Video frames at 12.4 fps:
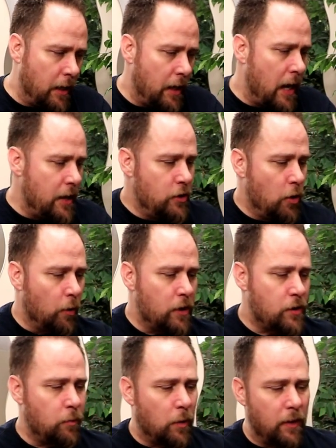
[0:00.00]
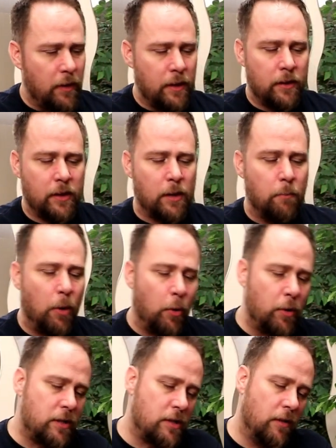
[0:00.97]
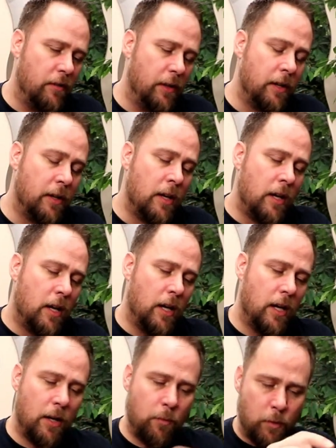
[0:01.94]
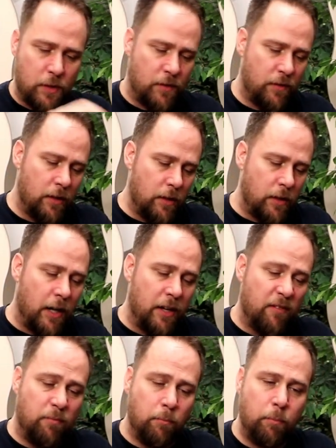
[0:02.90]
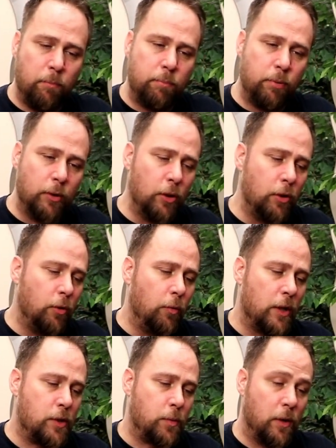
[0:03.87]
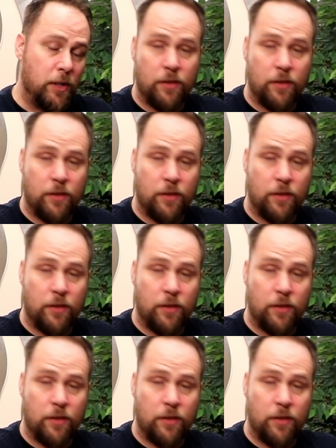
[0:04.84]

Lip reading: I had noticed one of the components of it was kind of blue, which